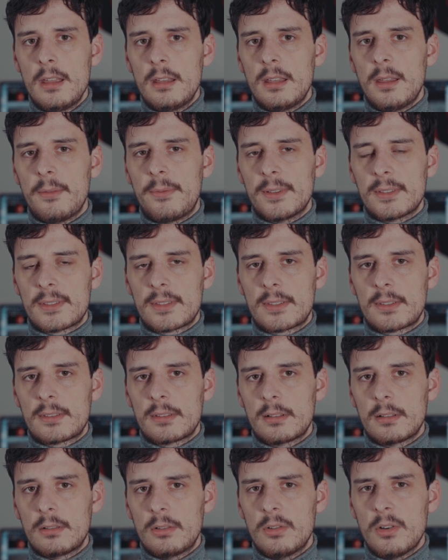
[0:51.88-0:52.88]
If it's
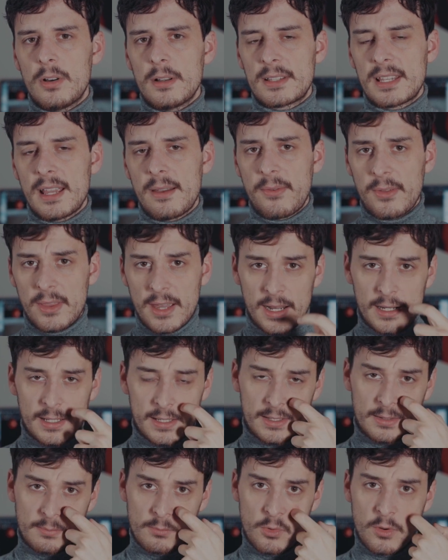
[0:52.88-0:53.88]
not set for that and
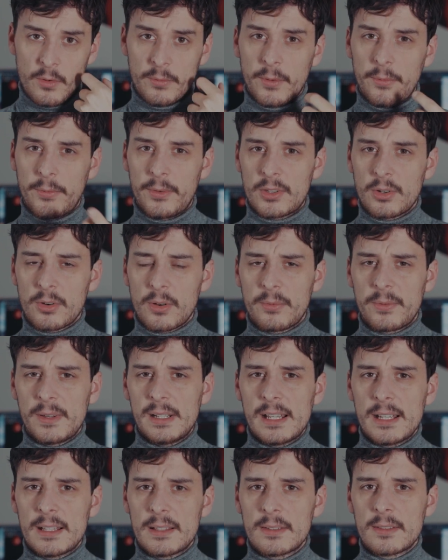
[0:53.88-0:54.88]
it's more of a photography
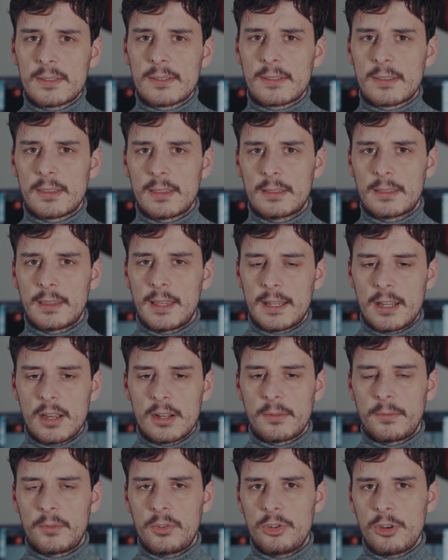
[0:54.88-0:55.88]
lens, they
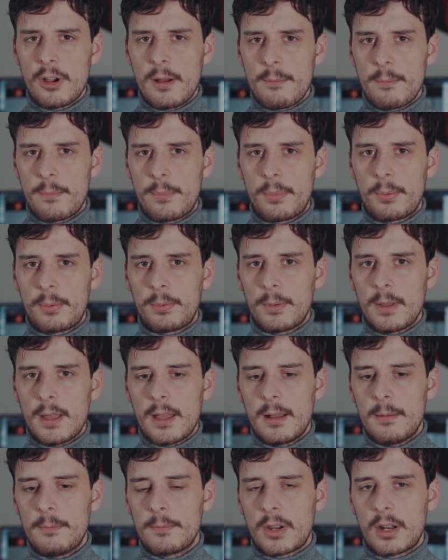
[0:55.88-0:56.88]
kind of jump,
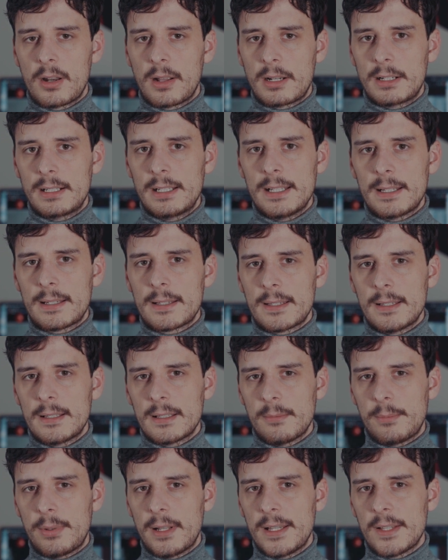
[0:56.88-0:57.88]
kind of clicks
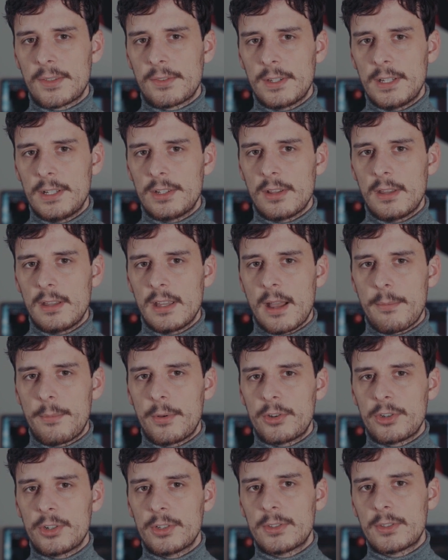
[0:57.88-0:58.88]
into place for each of the
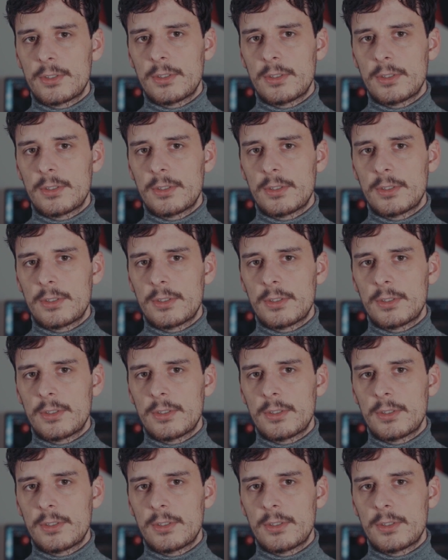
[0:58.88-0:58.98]
apertures.